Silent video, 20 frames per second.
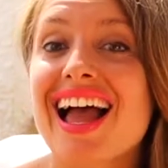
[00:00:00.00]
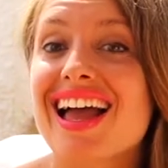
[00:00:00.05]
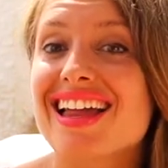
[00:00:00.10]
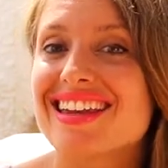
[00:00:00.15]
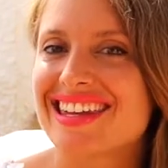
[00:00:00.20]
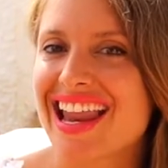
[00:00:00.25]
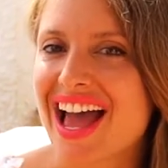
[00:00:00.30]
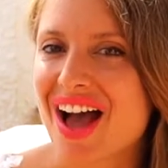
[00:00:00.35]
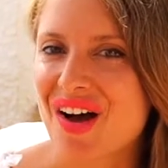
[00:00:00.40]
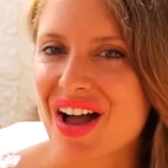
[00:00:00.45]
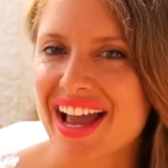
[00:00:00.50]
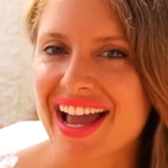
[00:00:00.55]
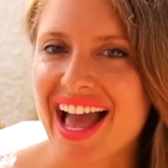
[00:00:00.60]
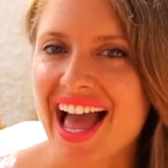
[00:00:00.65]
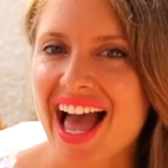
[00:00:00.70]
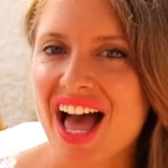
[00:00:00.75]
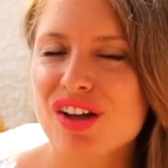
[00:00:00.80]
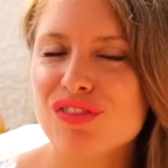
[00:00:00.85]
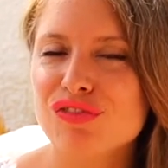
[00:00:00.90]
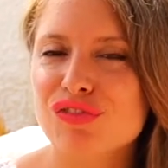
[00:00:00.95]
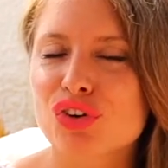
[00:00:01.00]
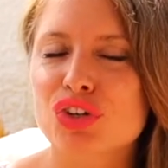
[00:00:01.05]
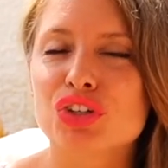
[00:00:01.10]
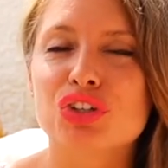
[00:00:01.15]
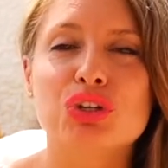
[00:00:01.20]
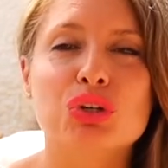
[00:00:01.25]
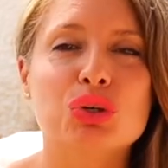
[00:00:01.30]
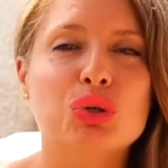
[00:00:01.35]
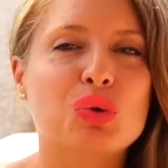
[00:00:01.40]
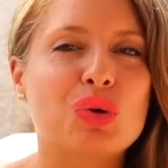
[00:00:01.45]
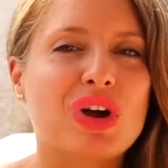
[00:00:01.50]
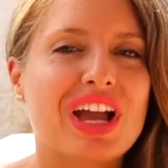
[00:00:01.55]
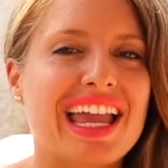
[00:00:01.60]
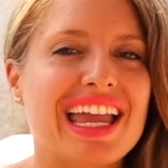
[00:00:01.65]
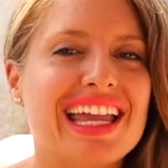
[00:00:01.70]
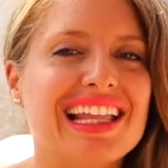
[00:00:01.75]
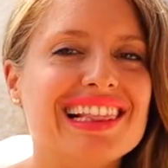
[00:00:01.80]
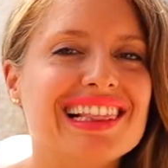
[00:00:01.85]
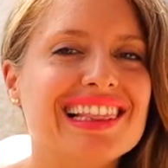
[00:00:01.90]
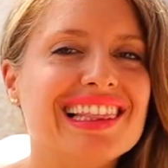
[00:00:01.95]
Now I have for you
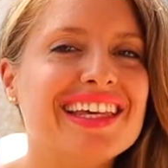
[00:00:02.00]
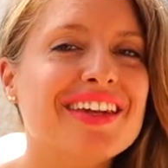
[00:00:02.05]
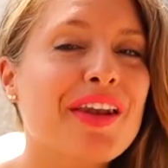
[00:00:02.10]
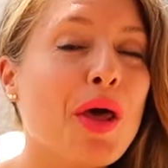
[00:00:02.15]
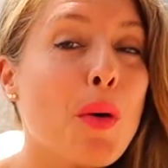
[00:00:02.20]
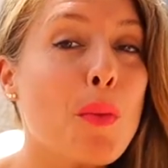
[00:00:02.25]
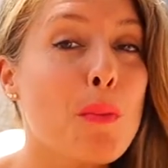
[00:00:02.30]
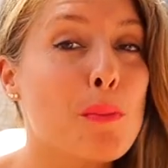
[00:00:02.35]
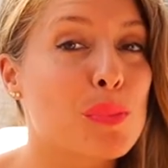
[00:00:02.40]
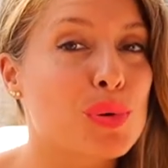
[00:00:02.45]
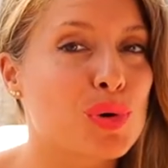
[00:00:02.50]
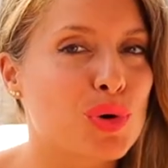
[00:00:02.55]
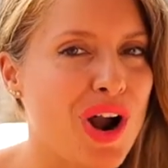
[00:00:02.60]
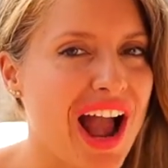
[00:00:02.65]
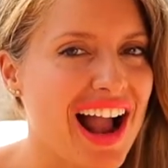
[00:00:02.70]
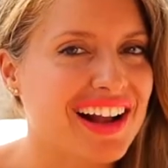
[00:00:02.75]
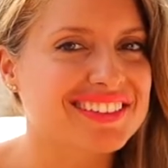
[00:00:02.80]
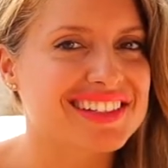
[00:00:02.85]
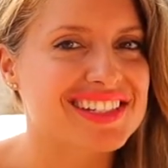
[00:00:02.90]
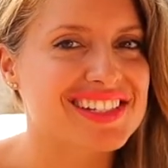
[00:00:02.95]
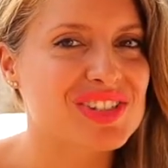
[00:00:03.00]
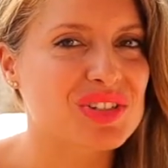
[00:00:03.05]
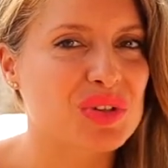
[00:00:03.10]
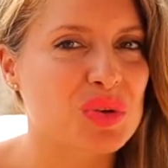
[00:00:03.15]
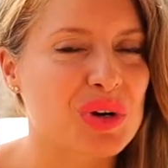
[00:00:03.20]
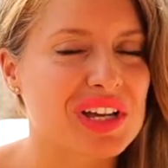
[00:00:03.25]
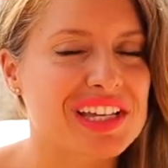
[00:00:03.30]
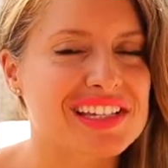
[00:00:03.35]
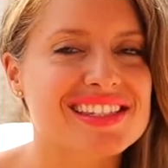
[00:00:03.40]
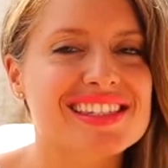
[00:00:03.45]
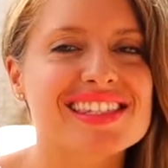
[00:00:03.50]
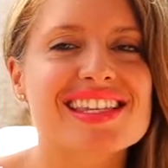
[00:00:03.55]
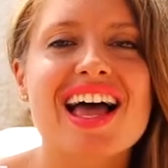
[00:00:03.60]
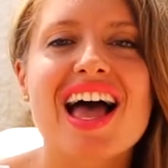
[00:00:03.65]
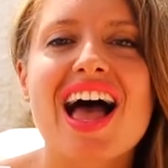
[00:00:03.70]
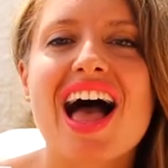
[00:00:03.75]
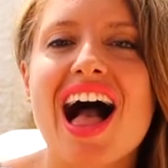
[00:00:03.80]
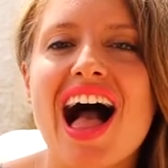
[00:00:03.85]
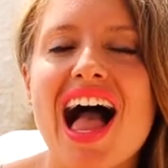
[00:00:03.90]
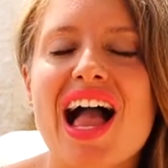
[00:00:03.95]
a little practice quiz.
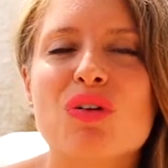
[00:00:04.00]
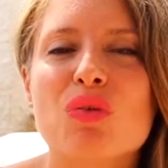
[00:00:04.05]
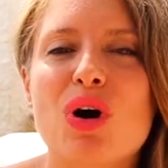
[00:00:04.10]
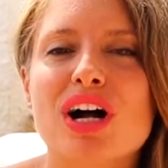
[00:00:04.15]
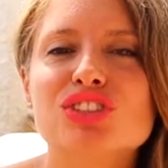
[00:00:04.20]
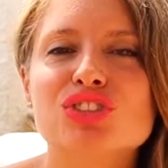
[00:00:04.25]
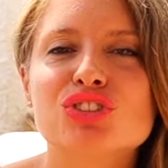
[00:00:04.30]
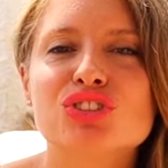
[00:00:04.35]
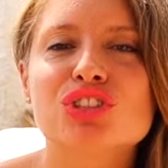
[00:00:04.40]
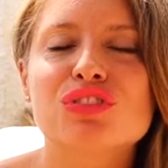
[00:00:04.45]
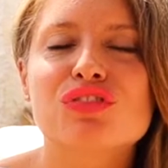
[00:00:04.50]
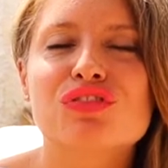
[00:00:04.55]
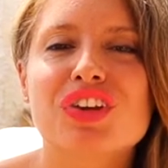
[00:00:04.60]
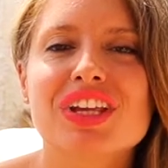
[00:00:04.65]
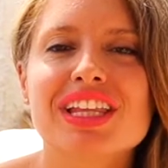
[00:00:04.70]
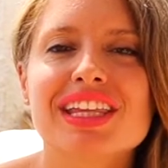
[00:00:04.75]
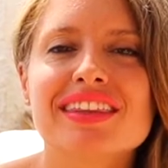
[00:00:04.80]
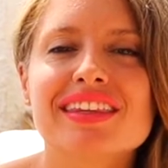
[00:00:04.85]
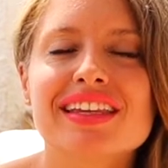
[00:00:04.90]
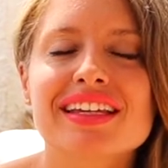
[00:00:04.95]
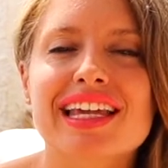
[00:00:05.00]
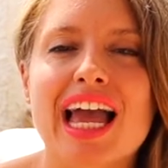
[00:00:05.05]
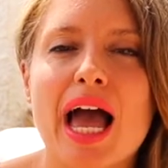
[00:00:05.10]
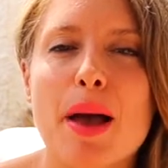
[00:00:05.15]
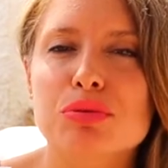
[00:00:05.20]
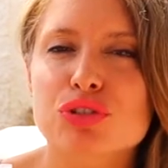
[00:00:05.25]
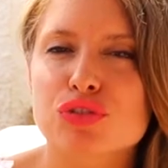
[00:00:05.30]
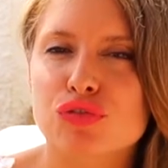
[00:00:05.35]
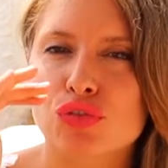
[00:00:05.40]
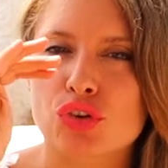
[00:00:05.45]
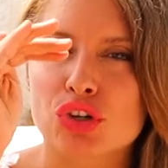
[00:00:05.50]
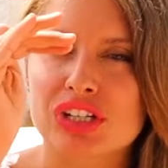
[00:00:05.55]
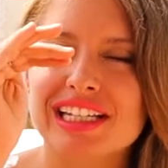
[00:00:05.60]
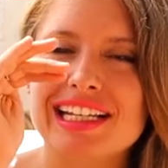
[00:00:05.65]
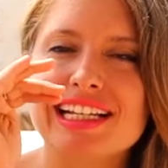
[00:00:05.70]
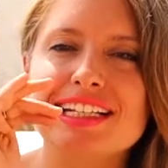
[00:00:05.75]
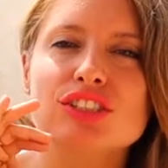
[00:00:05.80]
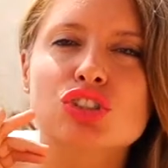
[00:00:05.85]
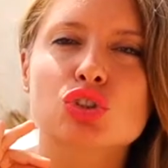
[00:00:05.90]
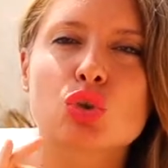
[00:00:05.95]
I want you to fill in the gaps for
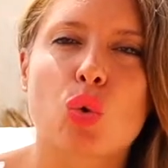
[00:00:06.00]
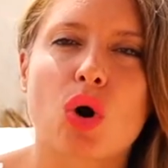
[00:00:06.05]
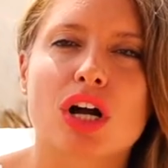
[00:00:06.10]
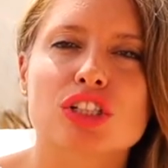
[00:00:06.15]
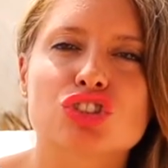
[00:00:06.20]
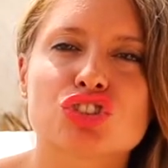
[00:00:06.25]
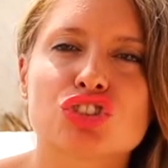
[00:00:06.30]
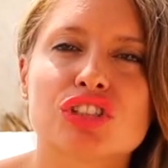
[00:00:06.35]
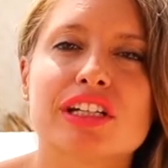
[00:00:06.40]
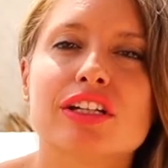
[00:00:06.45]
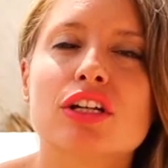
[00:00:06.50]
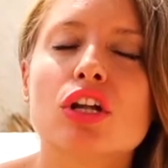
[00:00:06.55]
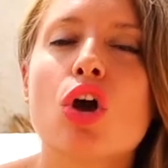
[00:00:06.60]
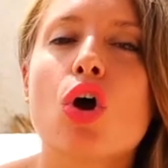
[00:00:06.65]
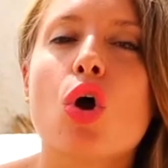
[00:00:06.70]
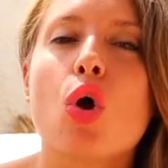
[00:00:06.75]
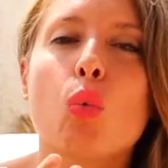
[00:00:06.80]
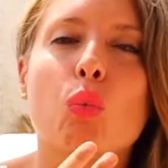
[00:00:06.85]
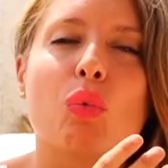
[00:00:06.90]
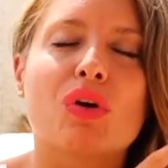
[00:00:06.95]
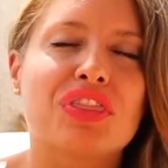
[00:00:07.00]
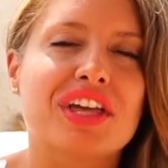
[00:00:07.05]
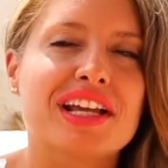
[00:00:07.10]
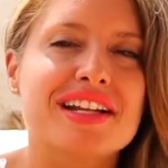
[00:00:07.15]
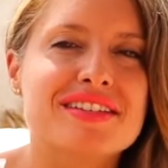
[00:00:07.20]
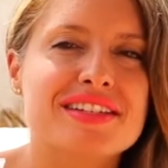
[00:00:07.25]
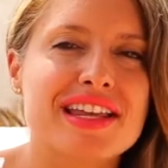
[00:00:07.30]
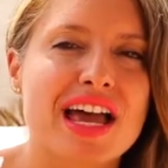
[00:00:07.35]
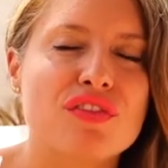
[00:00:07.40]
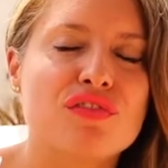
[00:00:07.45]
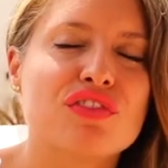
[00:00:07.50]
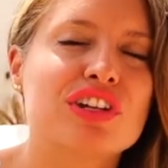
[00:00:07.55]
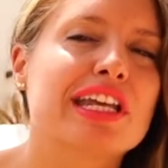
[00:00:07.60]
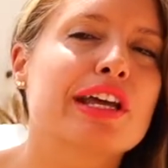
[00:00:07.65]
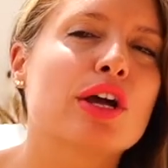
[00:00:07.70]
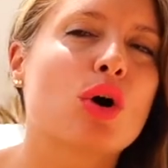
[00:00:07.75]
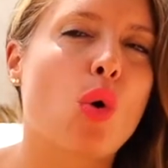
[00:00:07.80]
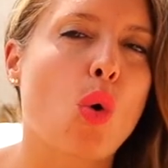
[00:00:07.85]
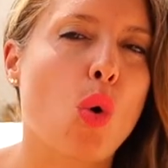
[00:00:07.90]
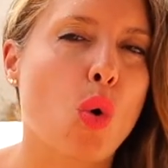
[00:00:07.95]
each question with a
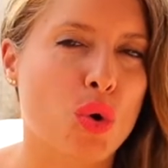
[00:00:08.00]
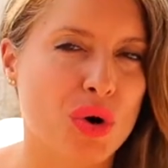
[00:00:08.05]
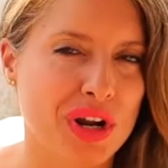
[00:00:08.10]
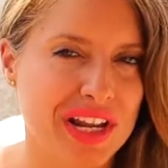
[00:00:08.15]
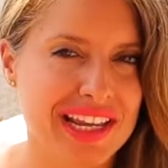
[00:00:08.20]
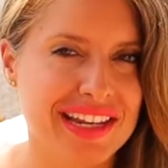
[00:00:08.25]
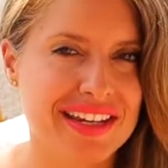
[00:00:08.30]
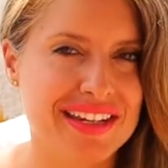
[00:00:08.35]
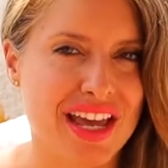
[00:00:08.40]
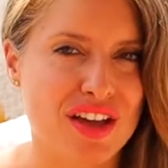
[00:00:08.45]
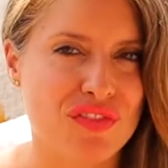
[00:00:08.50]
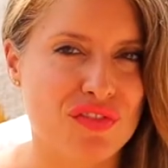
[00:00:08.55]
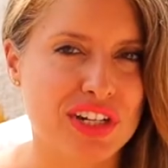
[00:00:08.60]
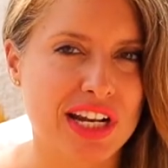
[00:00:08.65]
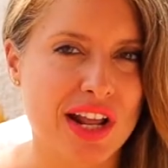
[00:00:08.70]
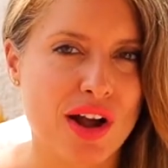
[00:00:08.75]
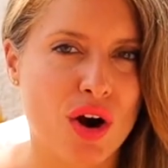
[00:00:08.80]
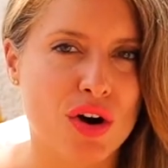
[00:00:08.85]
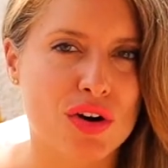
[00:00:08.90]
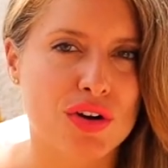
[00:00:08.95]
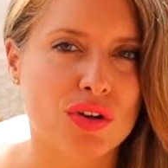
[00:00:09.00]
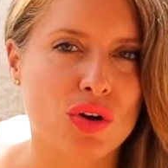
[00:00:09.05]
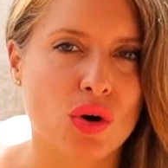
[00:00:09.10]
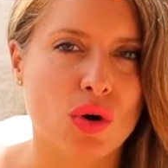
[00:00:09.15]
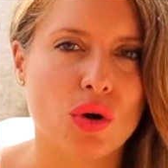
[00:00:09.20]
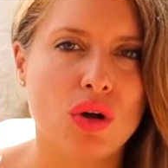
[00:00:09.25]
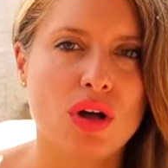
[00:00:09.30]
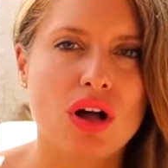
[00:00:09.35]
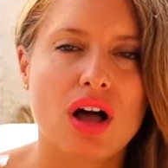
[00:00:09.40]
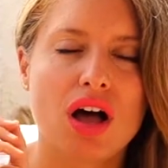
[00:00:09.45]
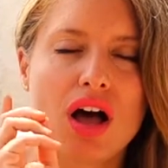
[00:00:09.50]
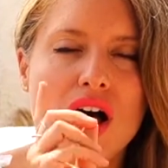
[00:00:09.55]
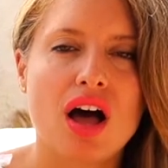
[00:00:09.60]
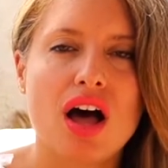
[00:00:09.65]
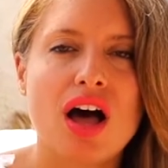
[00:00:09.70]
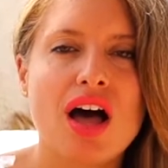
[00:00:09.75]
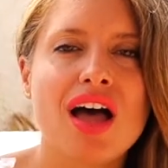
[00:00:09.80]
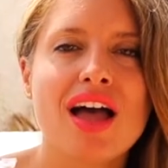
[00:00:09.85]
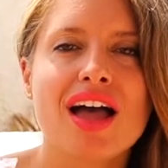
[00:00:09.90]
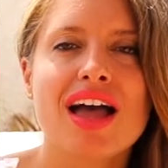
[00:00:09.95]
definite or indefinite article.
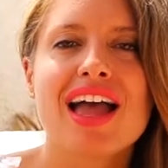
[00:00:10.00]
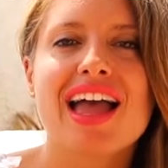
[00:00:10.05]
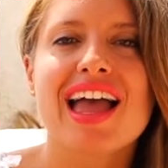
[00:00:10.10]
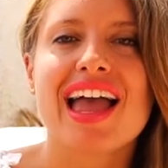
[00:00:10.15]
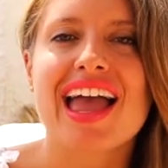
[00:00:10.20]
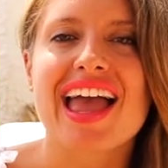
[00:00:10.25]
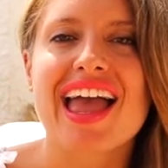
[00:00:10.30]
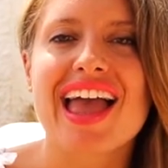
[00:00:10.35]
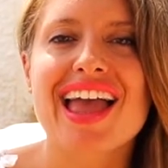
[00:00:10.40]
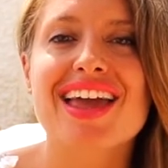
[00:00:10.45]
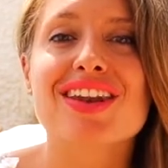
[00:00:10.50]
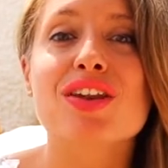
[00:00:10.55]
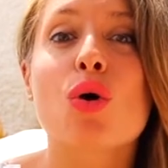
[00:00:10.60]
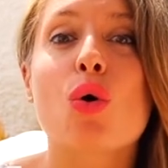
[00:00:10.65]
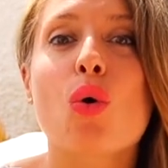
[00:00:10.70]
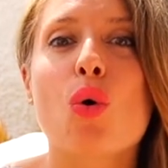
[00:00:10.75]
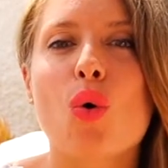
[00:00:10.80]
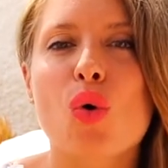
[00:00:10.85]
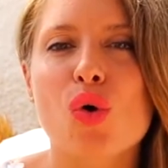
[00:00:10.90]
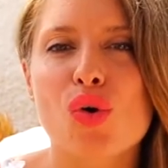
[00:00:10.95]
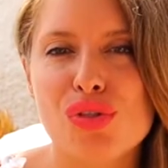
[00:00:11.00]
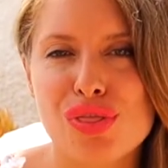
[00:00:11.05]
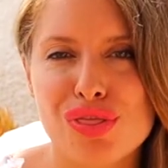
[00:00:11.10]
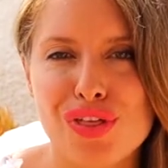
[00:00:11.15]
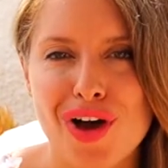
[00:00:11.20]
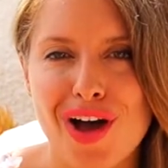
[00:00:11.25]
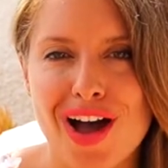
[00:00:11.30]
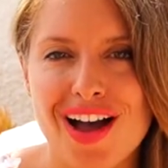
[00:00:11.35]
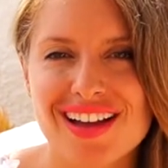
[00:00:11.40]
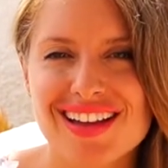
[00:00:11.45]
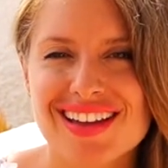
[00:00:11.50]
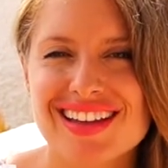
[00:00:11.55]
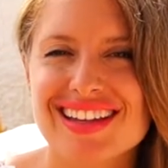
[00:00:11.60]
A, an, or the.